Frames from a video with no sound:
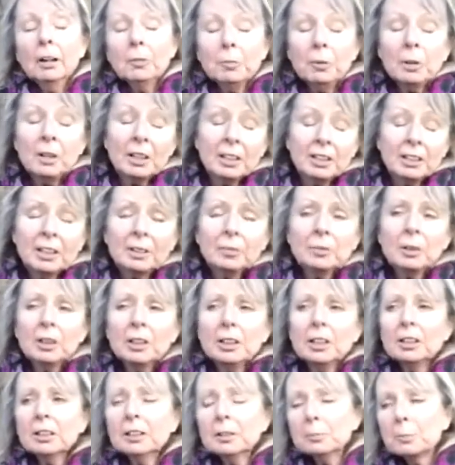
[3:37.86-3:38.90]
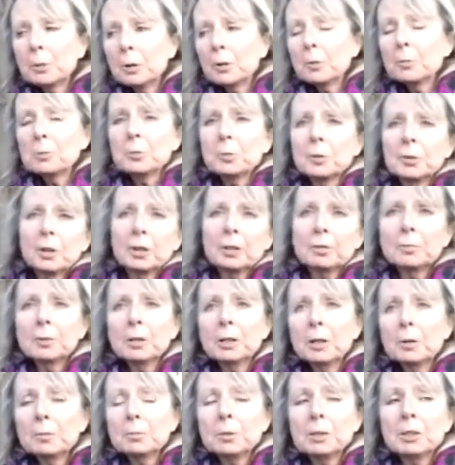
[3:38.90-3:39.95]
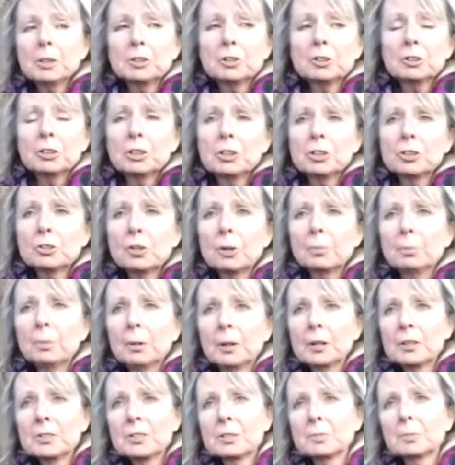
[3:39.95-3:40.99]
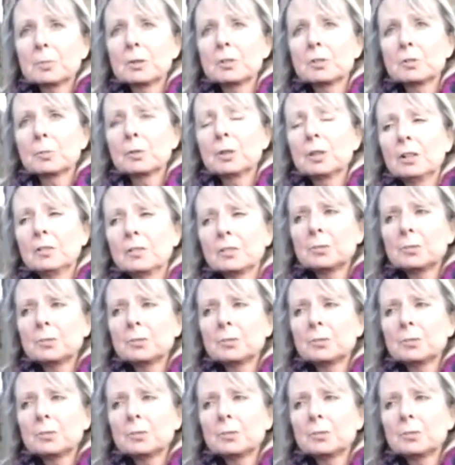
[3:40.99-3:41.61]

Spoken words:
Well, no, I like bulbs, but I mean, I've been a tree and shrub person most of my life.